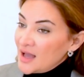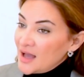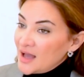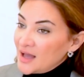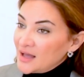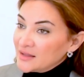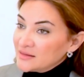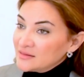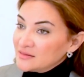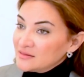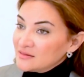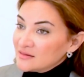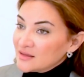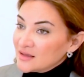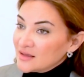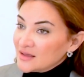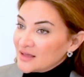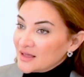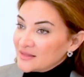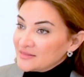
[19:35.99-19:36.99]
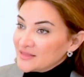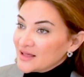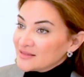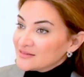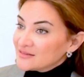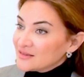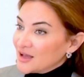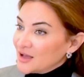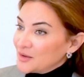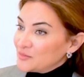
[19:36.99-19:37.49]
And at
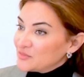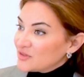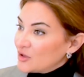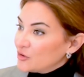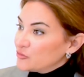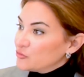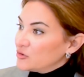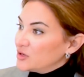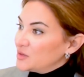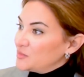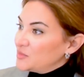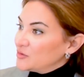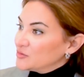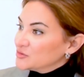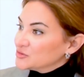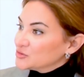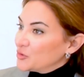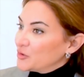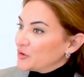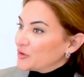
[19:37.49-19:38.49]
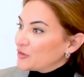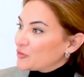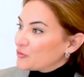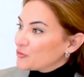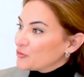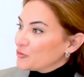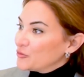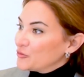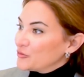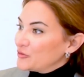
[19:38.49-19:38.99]
that time, Saudi Arabia was going
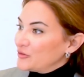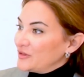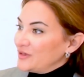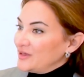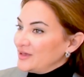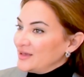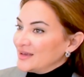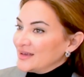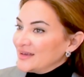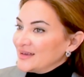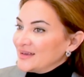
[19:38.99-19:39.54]
through the